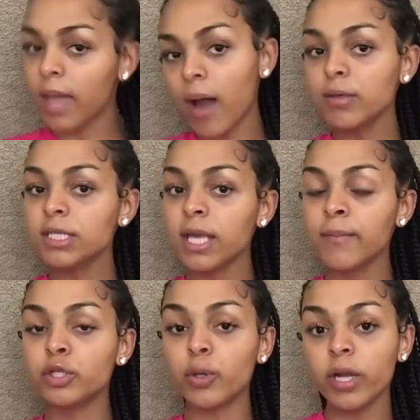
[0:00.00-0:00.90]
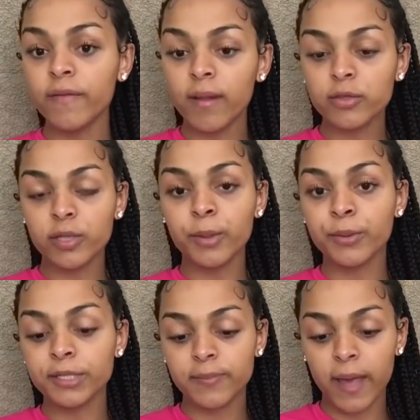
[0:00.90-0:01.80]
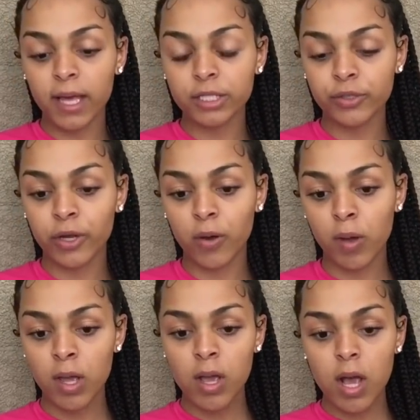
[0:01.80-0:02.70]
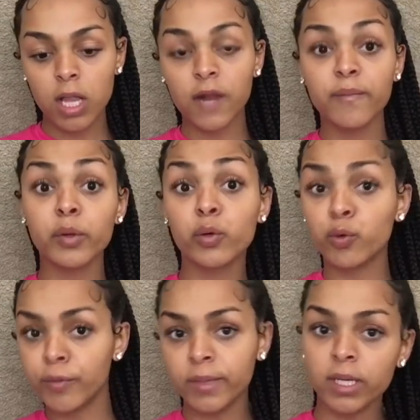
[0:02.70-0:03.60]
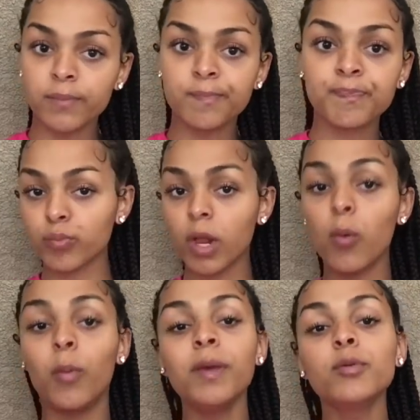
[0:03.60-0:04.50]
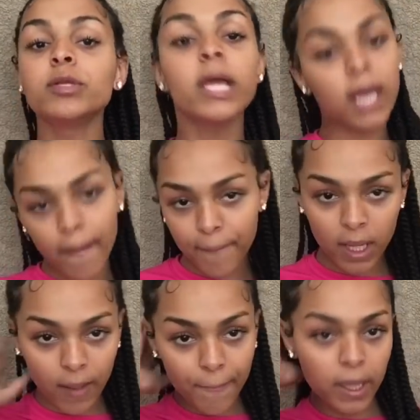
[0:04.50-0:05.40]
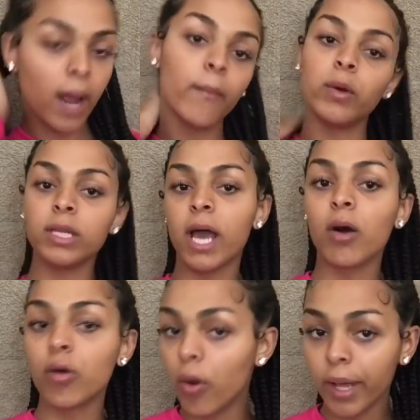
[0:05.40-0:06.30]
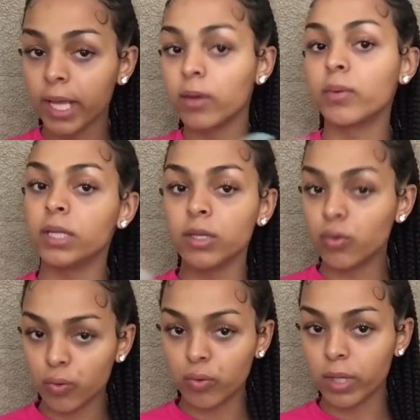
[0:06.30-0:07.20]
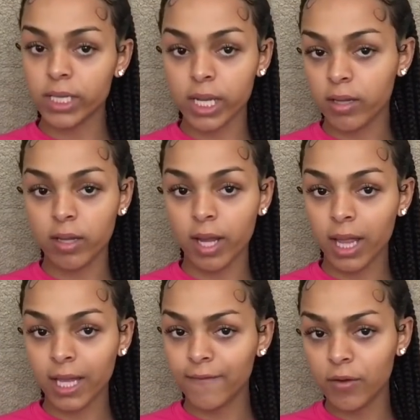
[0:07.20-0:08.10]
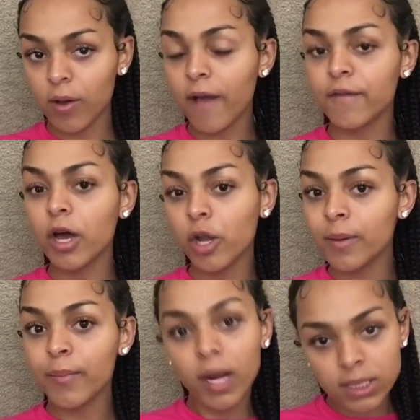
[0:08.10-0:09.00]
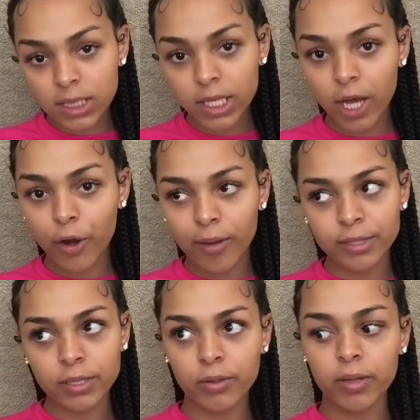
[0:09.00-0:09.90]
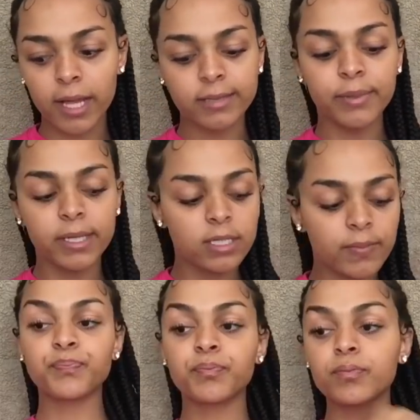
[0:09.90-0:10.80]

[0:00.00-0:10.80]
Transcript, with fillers: I would say majority of them treat me with respect, you know. A lot of them are cool with me. Well, people think I'm mean, but I'm really outgoing and really cool at the end of the day. Like, if, you, if y'all know me personally, y'all know I'm just a cool-ass bitch.